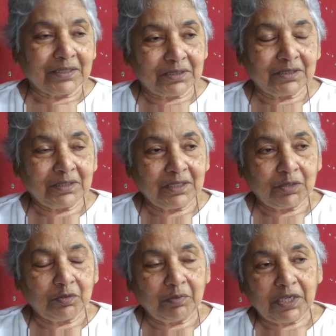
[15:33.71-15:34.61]
Yes,
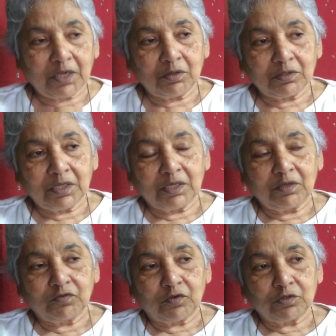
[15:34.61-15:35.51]
they could make out,
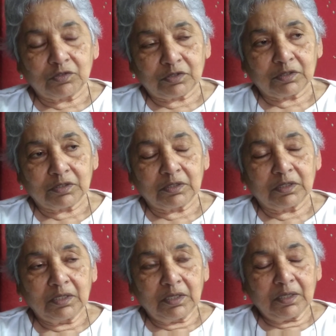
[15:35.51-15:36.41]
and of course,
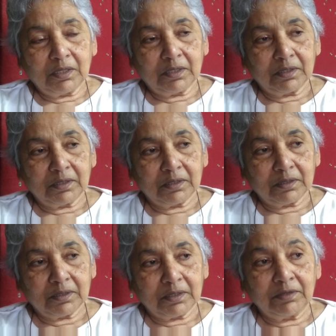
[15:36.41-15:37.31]

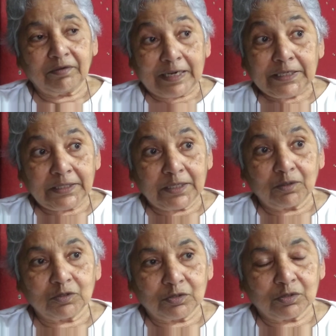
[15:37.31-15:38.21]
in
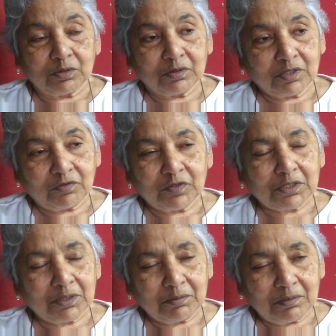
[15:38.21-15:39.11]
writing also, it
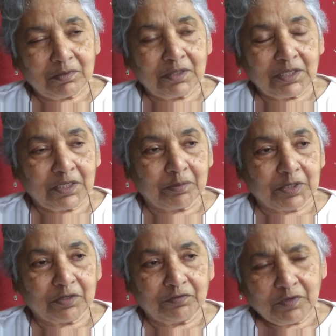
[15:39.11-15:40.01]
was a little
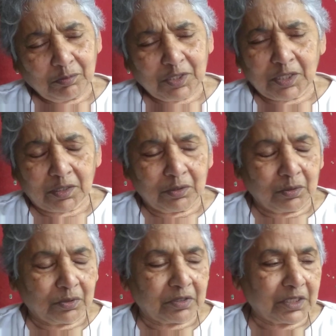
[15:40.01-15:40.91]
bit different, but
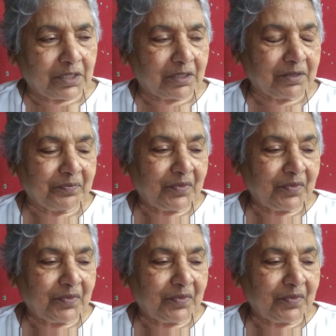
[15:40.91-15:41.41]
you could read it.